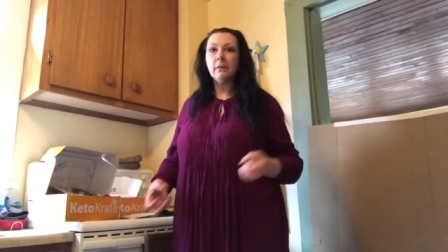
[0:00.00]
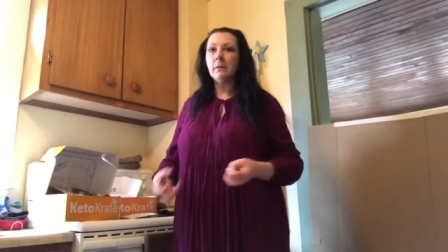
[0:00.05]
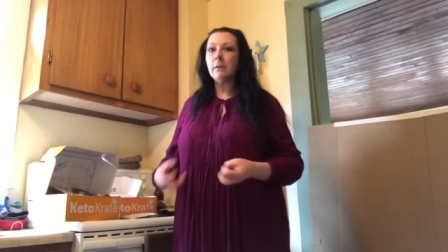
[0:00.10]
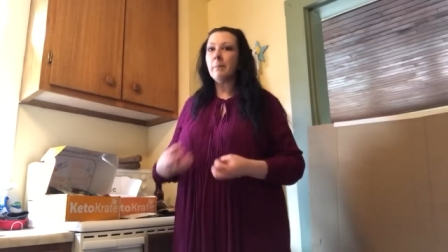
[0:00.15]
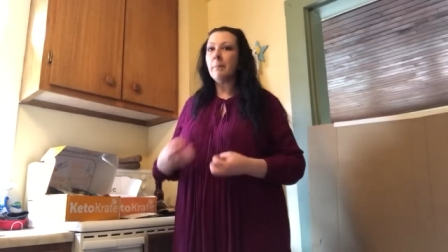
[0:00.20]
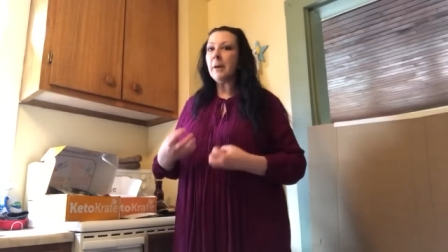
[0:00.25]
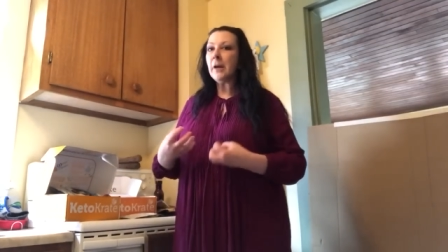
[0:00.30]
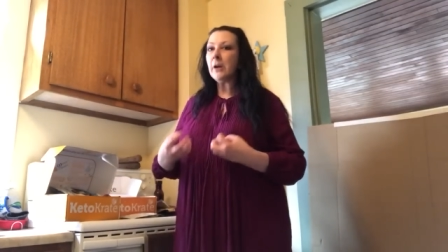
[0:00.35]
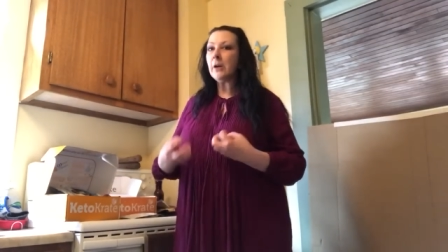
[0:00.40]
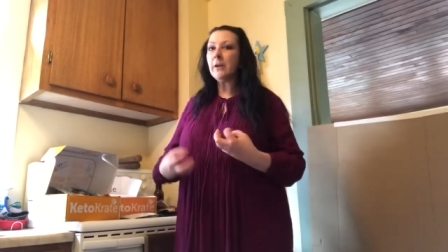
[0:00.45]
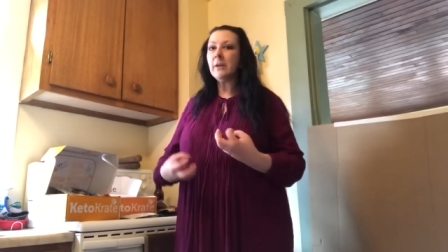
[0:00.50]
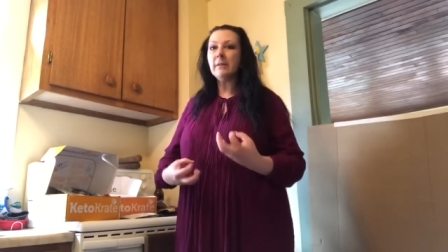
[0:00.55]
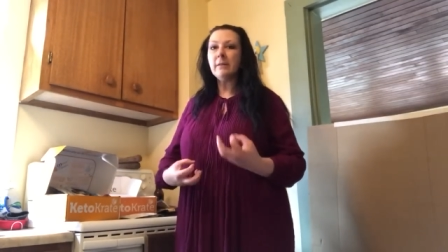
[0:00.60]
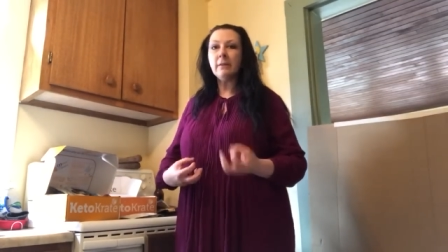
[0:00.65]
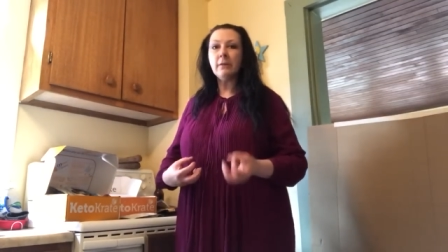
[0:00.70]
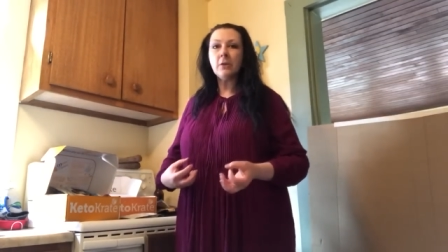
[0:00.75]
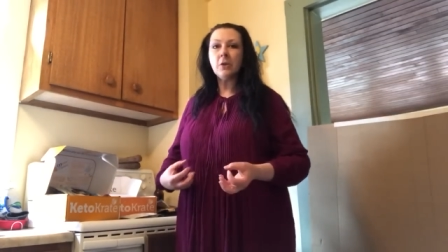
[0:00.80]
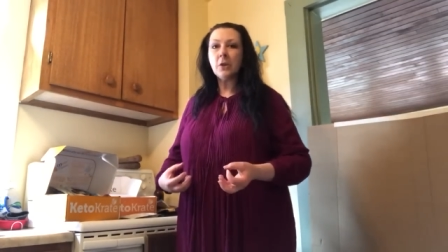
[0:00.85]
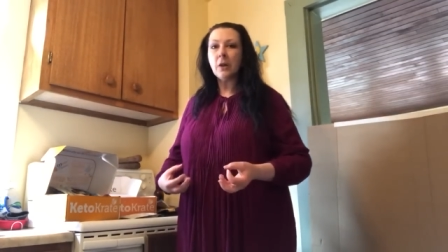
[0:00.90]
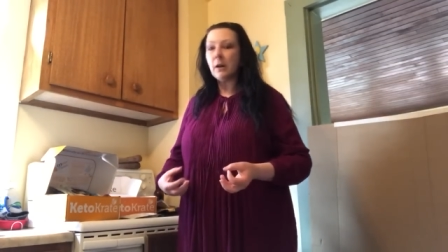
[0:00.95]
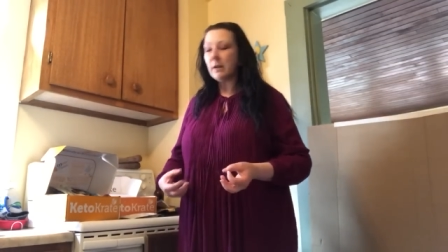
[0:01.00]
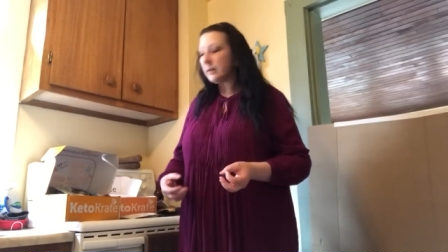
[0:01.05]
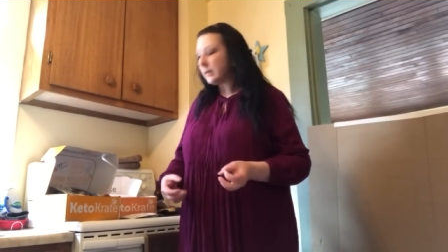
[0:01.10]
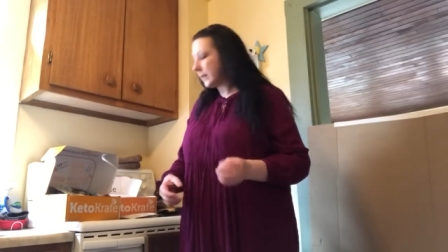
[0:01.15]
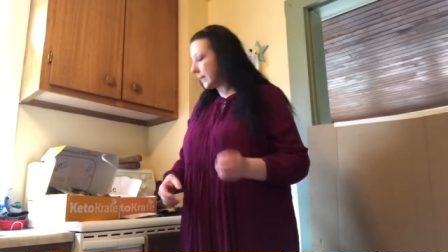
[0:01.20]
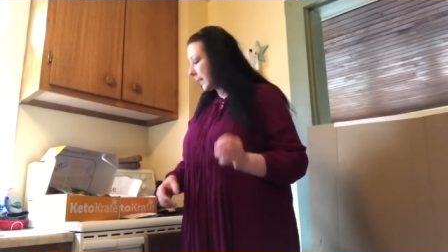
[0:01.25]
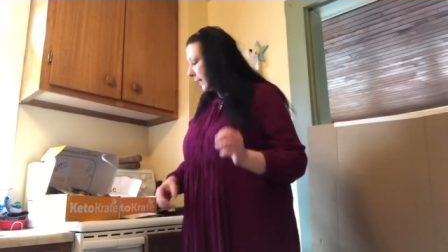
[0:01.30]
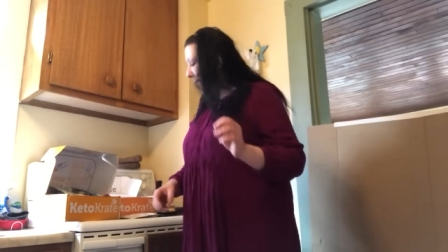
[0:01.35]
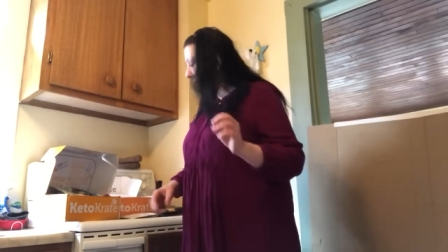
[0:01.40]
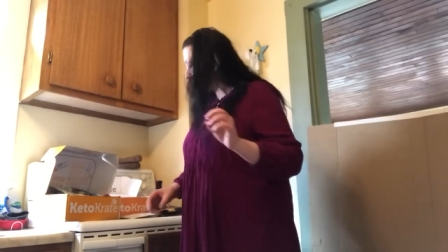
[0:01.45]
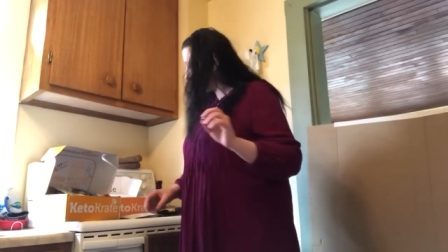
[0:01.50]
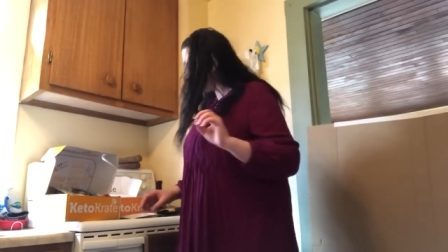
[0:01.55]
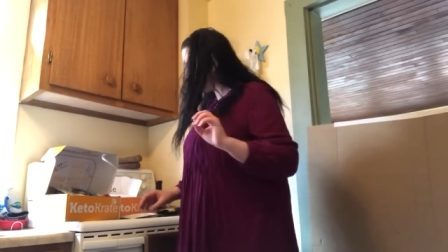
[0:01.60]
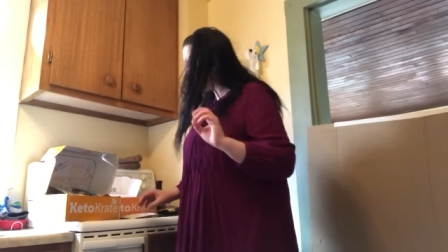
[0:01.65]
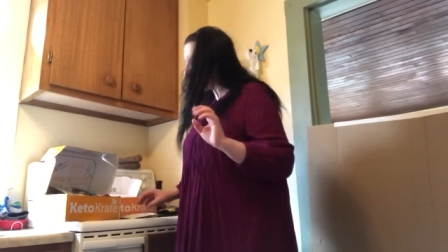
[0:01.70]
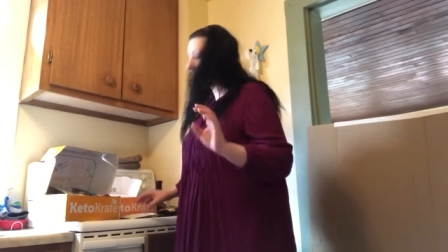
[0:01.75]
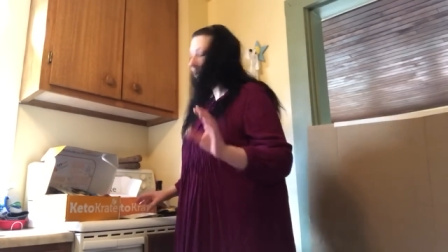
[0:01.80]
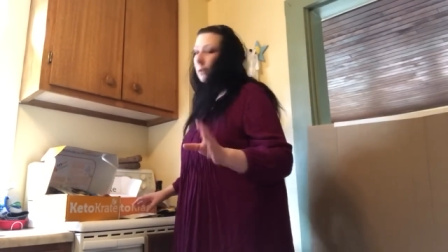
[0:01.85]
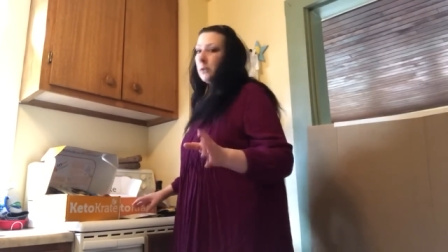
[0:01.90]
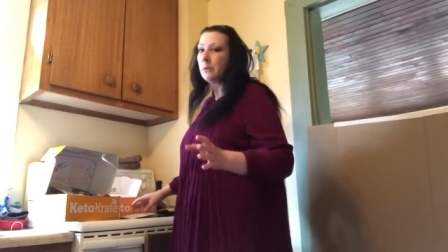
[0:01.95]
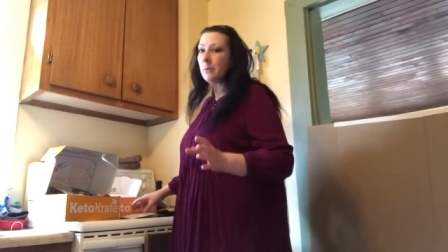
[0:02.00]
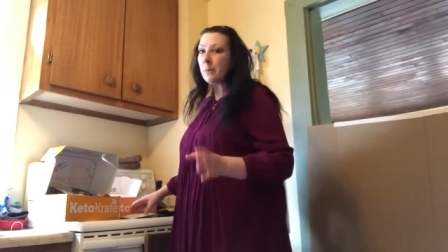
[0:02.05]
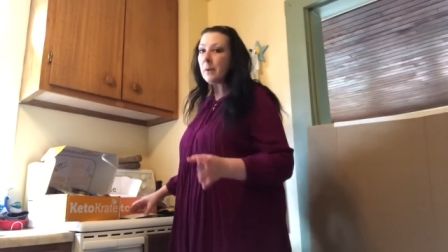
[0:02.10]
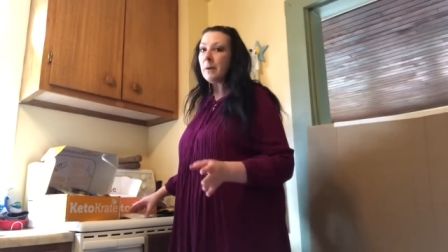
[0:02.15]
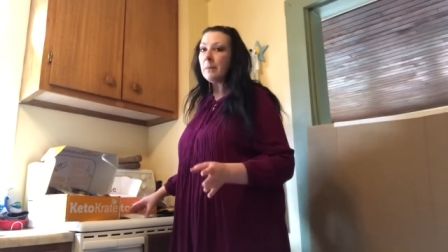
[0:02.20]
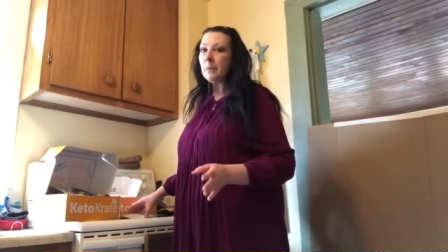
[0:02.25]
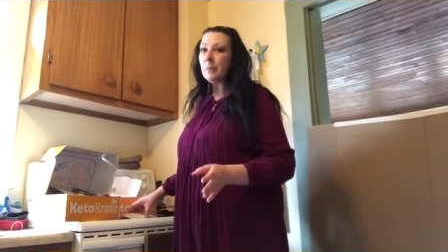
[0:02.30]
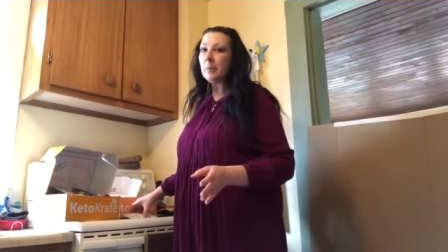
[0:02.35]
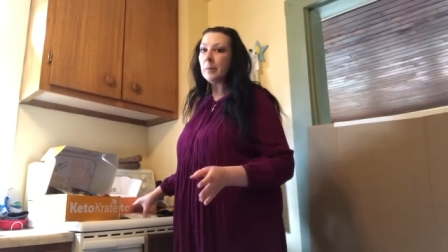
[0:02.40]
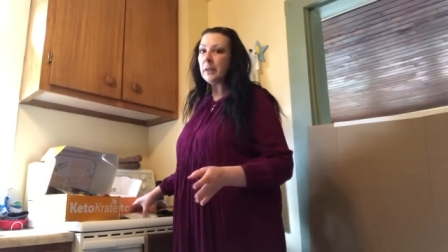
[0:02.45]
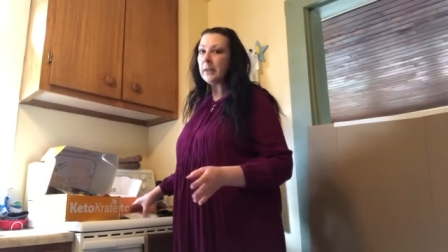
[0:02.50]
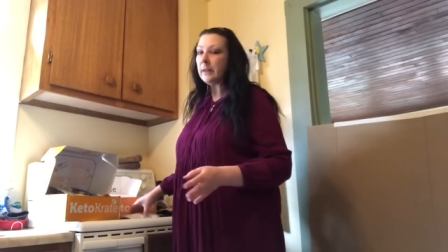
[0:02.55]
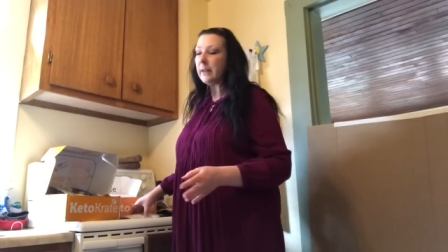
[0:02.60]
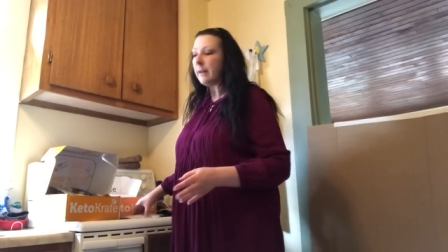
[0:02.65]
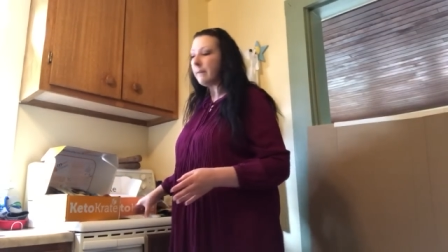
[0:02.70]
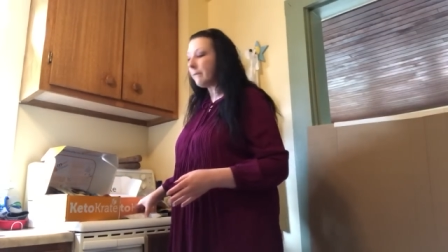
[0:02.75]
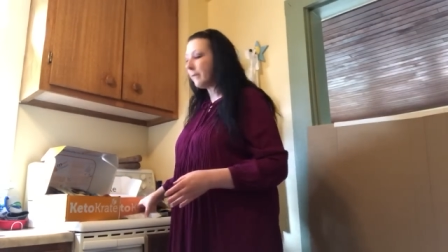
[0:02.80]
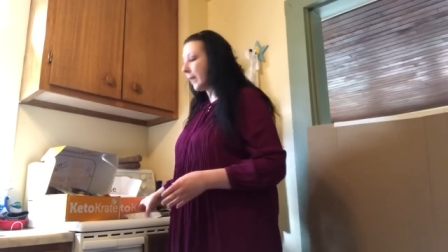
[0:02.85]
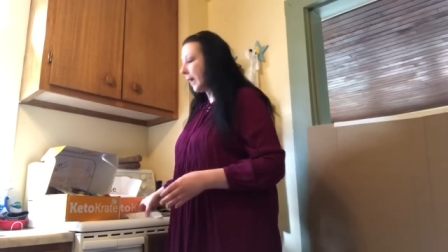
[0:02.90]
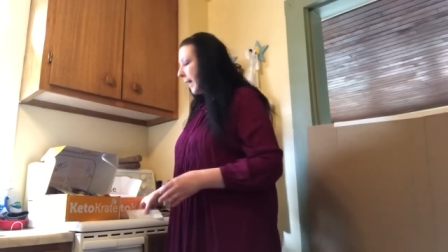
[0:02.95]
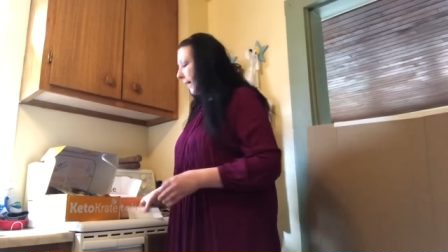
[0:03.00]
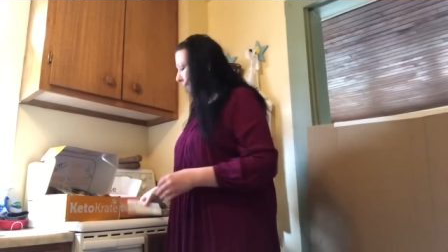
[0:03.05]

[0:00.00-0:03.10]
the berries and the chocolate together, you'll probably love